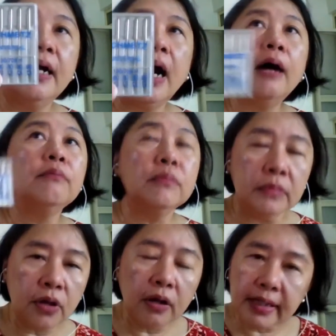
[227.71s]

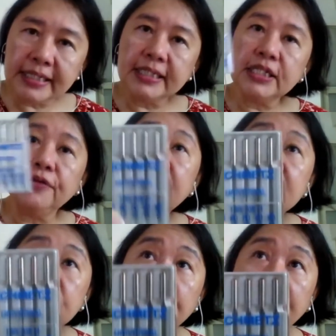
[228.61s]
not necessarily
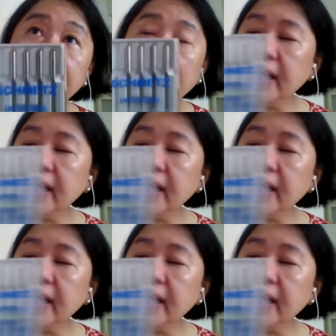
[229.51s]
Smith.